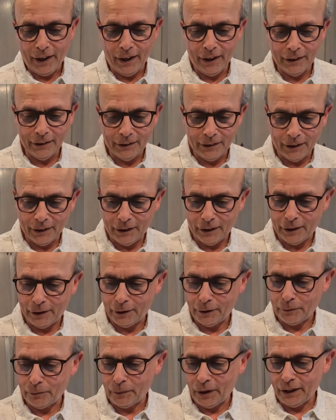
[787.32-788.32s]
And
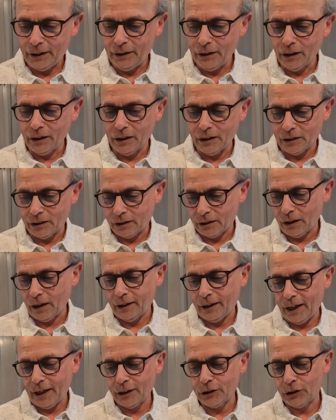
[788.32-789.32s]
my youngest
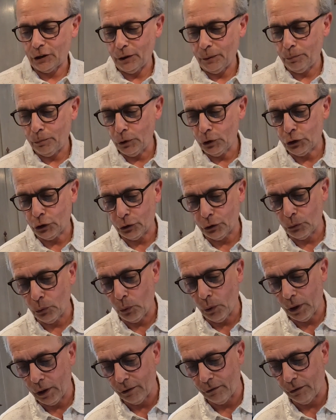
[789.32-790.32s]
son actually butchered
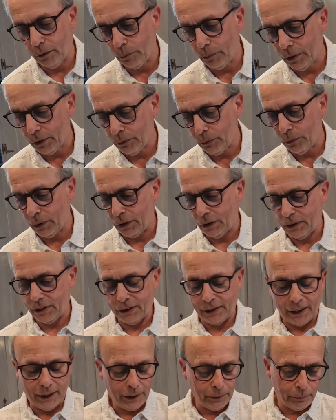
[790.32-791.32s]
one of them with a
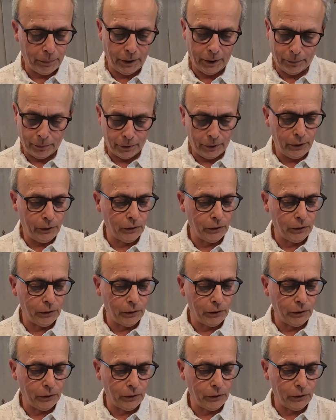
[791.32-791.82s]
sandpaper.